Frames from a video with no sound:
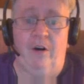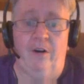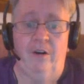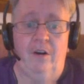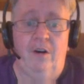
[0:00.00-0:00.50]

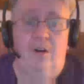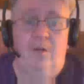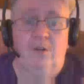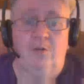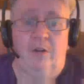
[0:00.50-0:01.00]
one,
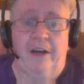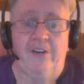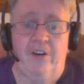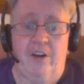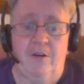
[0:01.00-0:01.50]
which will allow
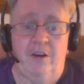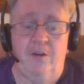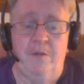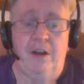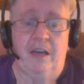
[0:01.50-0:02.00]
you to
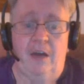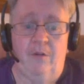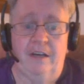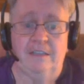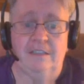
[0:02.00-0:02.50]
communicate
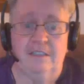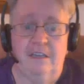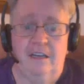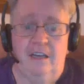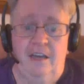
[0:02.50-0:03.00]
with us,
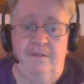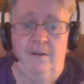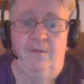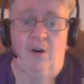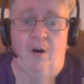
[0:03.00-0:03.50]
even
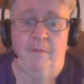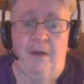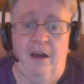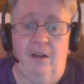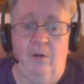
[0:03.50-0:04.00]
if we are a
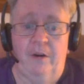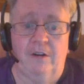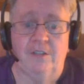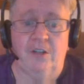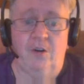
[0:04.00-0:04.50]
mile away
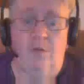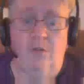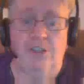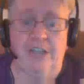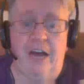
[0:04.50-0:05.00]
or so. We
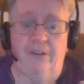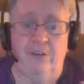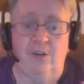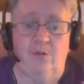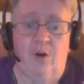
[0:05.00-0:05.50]
will shadow
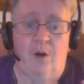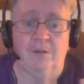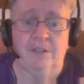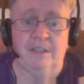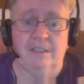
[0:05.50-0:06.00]
you
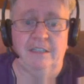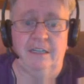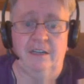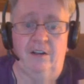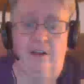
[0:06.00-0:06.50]
almost to the
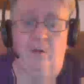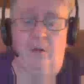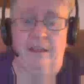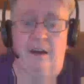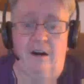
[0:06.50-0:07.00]
Citadel and
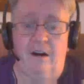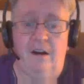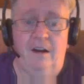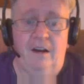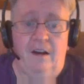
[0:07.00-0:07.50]
wait there.
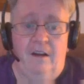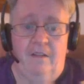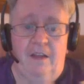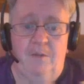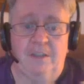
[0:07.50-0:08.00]

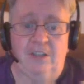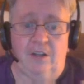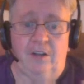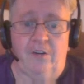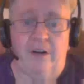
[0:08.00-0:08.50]
Then you must
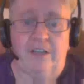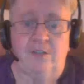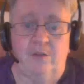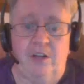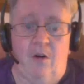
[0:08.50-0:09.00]
alert
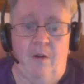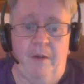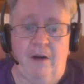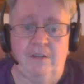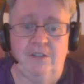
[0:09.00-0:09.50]
us when you are
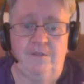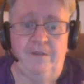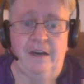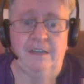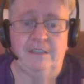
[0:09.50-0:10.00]
about to
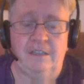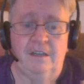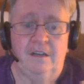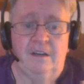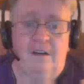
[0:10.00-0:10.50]
face
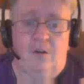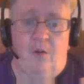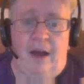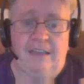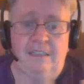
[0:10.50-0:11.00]

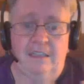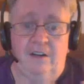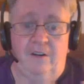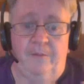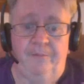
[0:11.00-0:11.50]

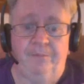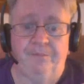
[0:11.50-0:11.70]
Rasindel,